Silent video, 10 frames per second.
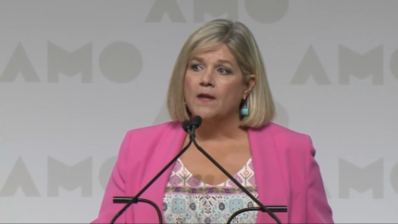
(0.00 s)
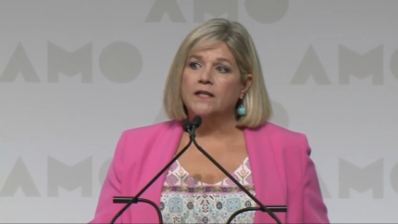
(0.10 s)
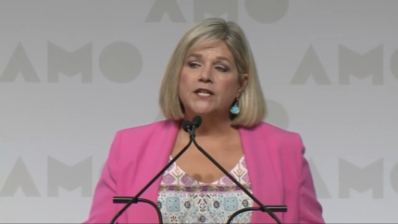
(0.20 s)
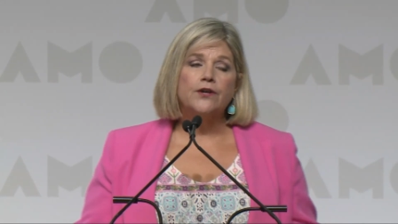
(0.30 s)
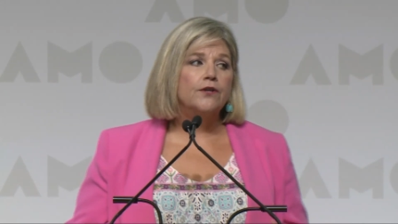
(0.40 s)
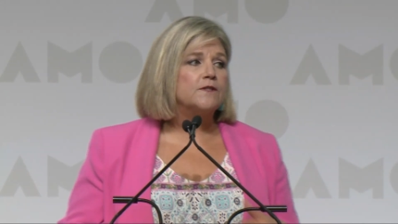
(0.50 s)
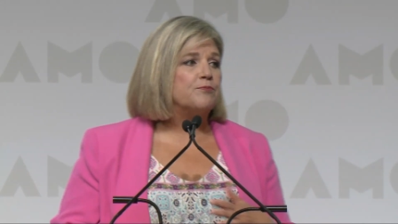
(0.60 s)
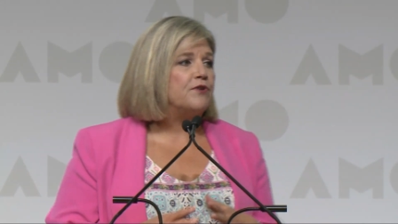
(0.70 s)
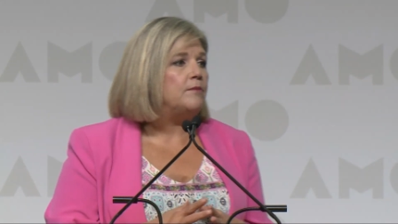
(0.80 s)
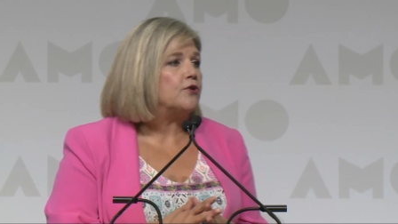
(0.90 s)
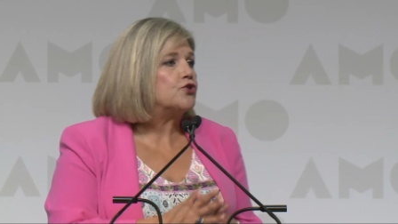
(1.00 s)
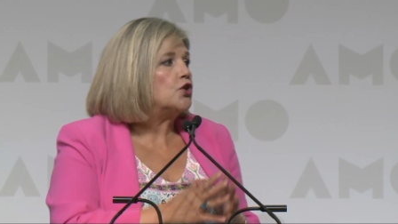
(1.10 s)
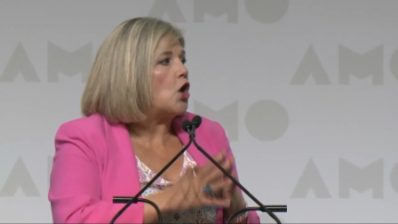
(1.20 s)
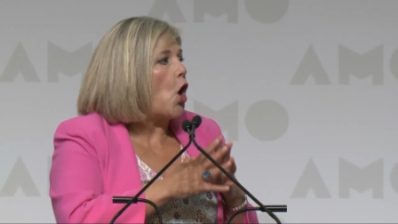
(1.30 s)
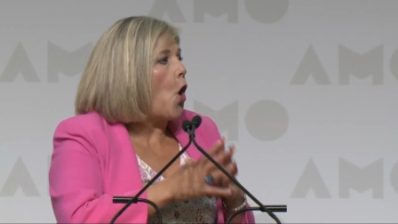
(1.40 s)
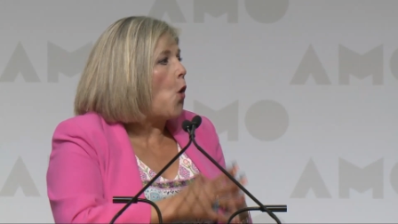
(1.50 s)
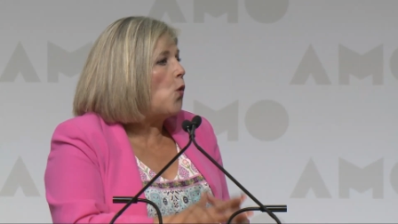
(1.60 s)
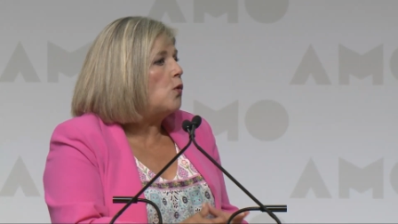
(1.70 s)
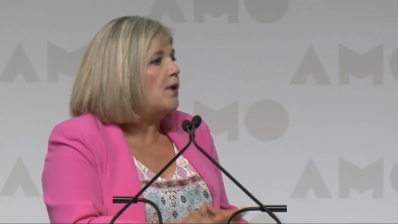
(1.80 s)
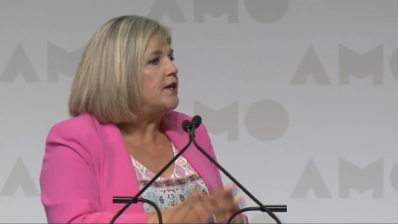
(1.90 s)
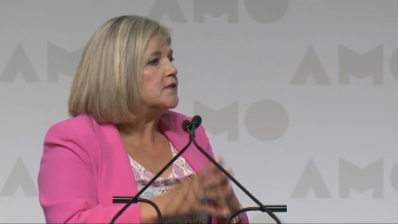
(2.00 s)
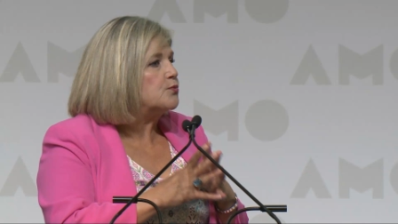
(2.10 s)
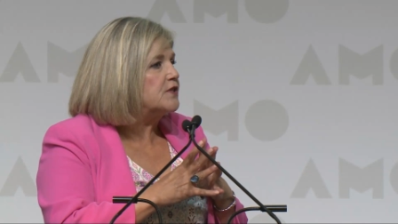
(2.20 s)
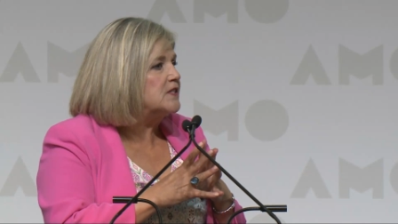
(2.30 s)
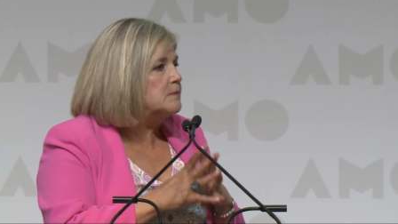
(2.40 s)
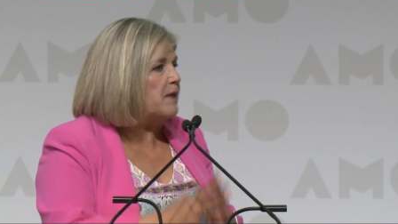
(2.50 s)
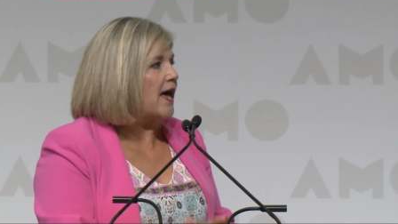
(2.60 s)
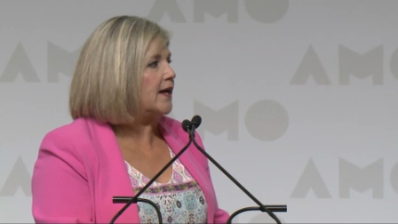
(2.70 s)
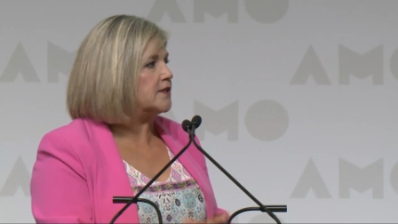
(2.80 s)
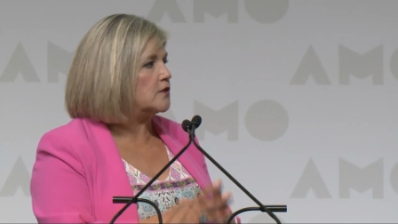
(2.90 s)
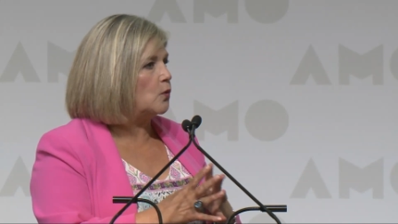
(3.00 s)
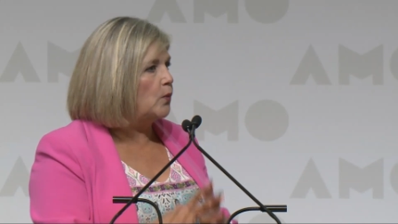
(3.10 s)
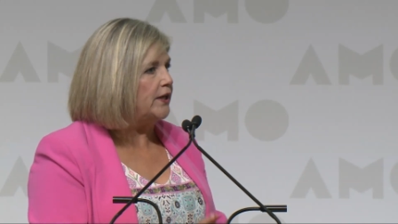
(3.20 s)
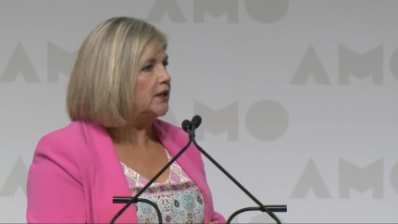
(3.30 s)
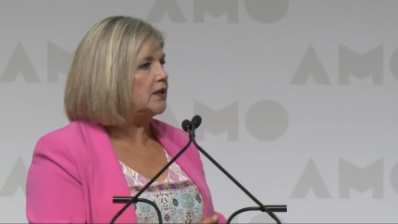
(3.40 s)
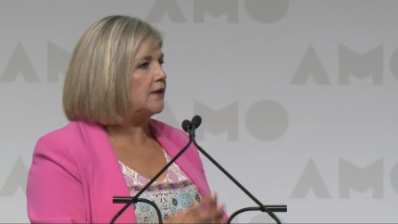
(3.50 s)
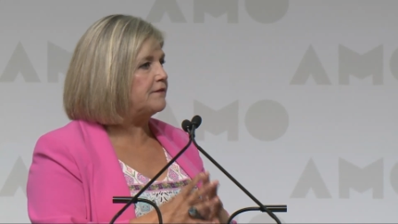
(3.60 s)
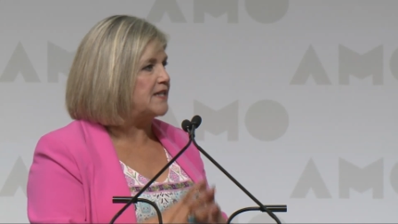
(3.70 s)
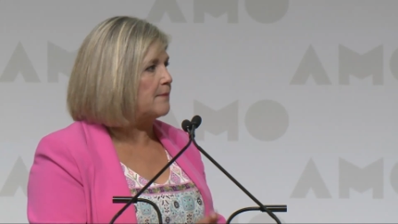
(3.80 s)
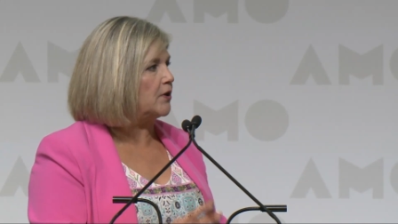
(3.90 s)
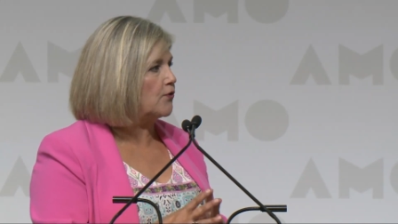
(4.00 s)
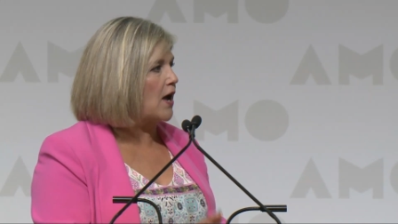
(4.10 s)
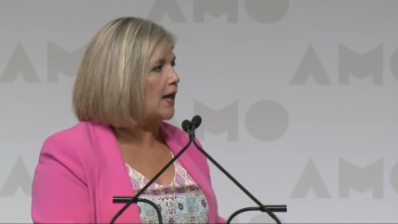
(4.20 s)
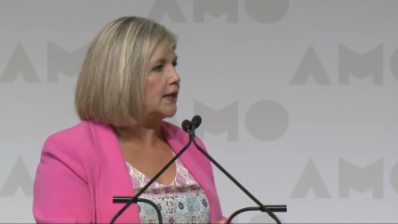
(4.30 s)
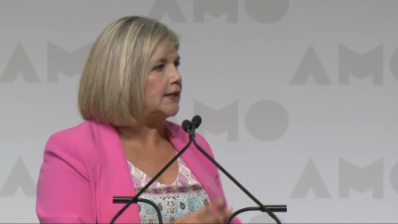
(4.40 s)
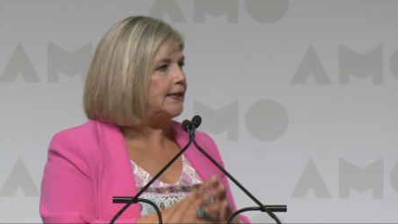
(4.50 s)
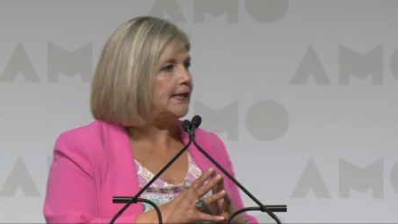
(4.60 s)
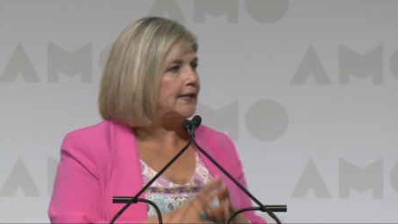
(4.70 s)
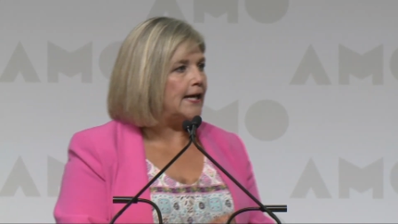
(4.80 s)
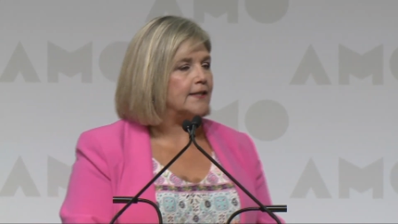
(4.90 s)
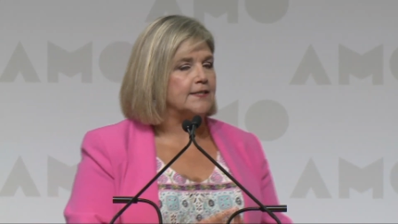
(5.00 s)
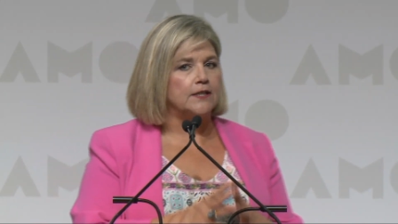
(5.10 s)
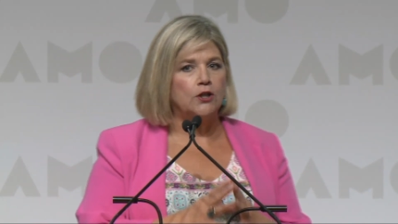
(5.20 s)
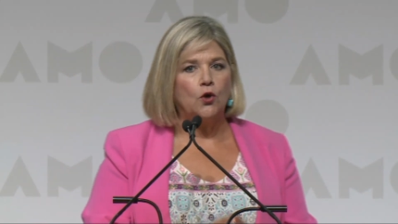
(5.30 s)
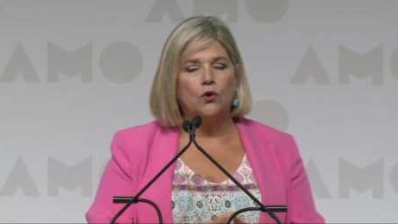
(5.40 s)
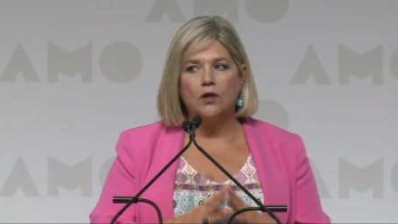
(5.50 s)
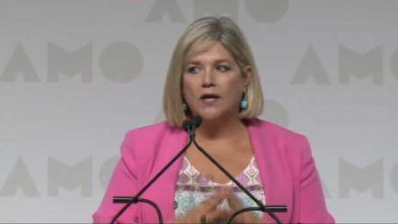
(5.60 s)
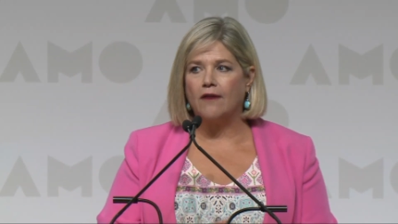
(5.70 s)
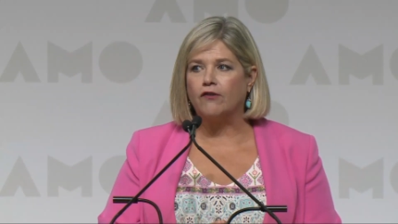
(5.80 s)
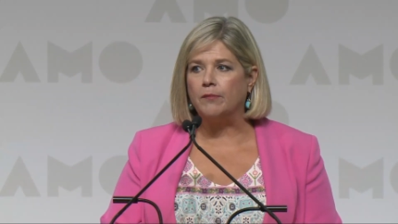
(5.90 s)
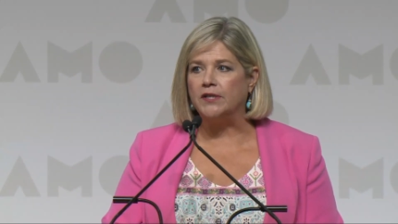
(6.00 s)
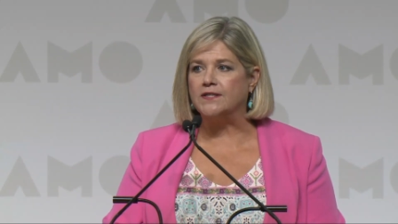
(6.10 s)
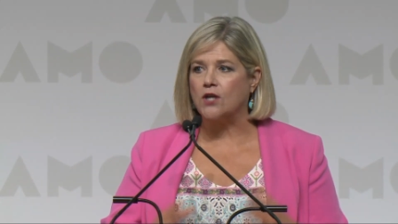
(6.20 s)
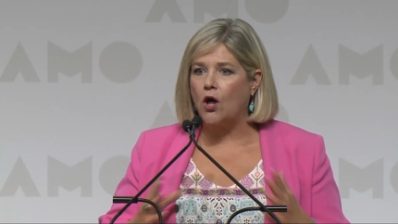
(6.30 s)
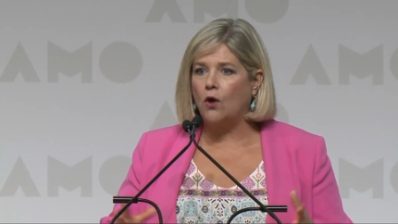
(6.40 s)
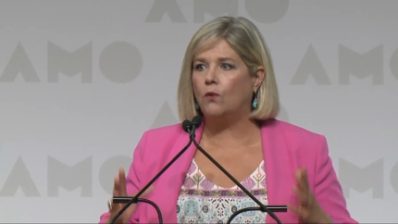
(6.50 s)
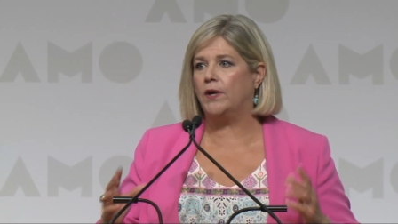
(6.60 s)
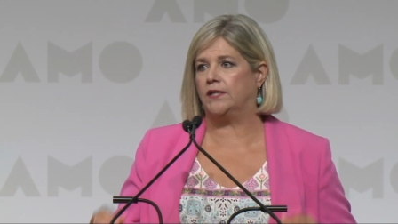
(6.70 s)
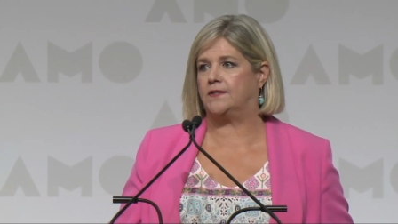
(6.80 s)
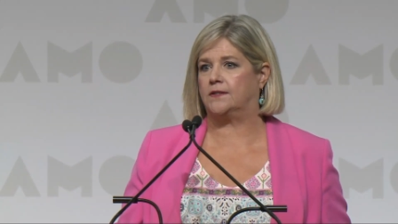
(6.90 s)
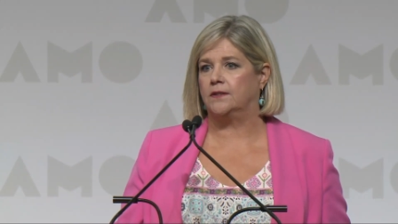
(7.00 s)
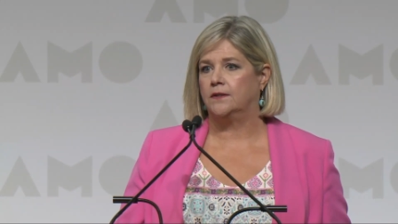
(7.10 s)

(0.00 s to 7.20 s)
Ontario's Premier should always respect the will of democratically elected local governments, always.